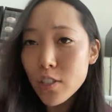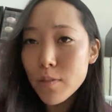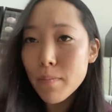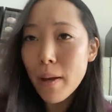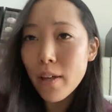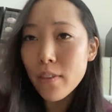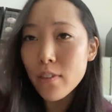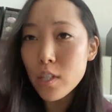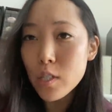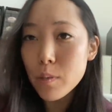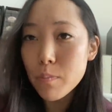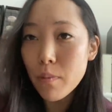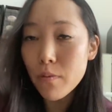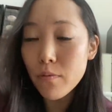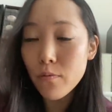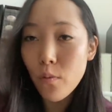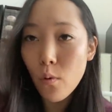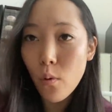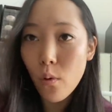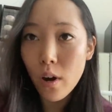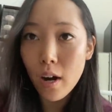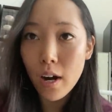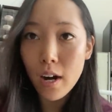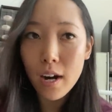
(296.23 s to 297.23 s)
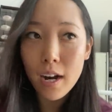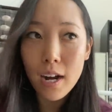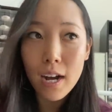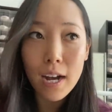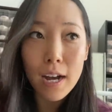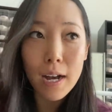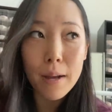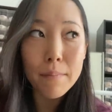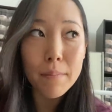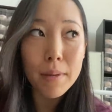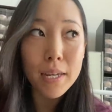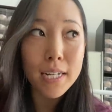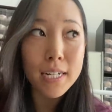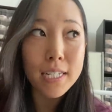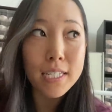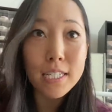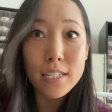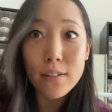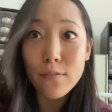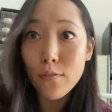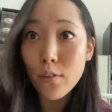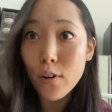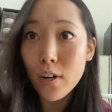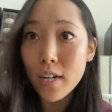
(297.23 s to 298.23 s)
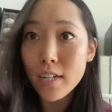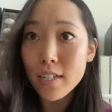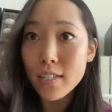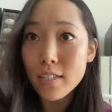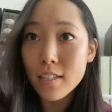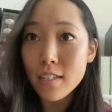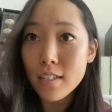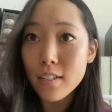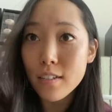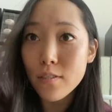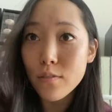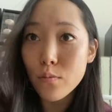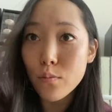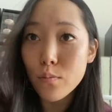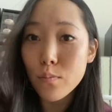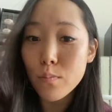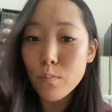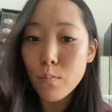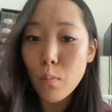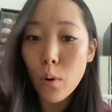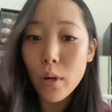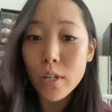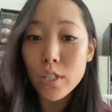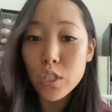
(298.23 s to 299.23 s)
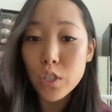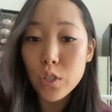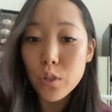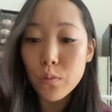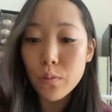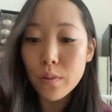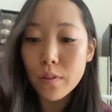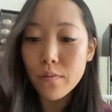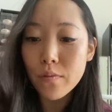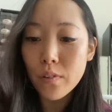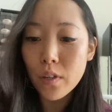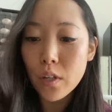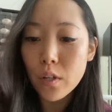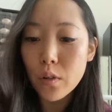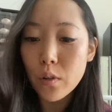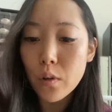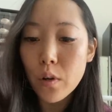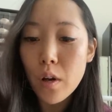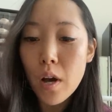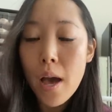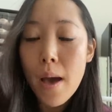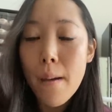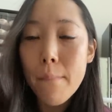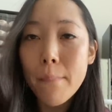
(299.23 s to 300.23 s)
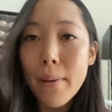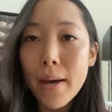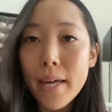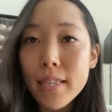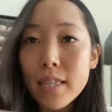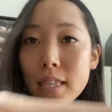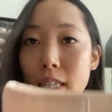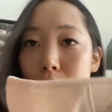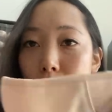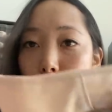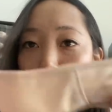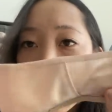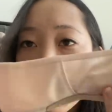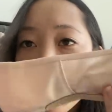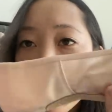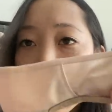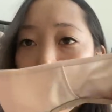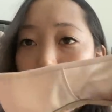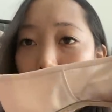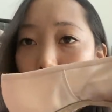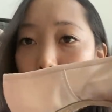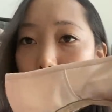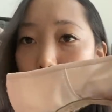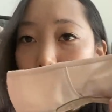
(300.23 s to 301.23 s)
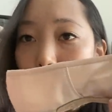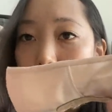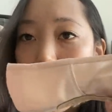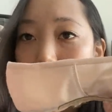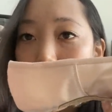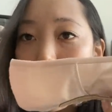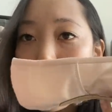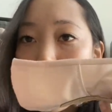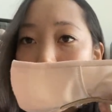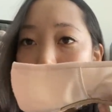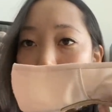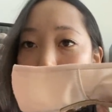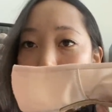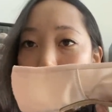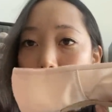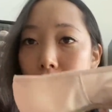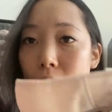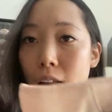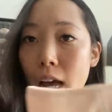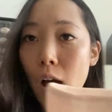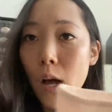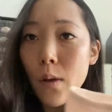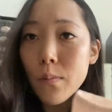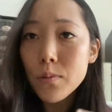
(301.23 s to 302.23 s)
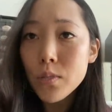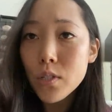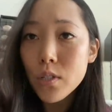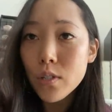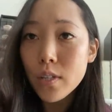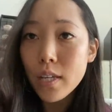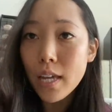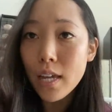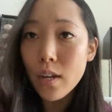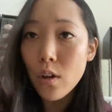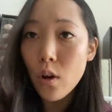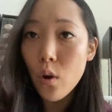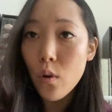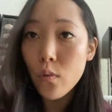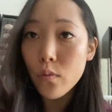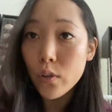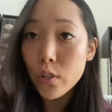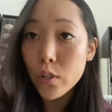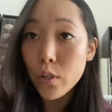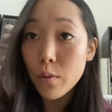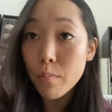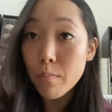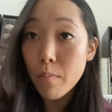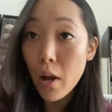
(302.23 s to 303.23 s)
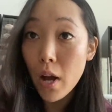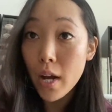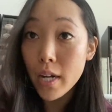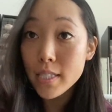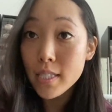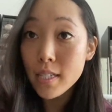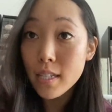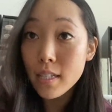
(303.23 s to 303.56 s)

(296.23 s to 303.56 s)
about this before um, in a different point to your review, but this pre-arch right here, it helps you get over your box a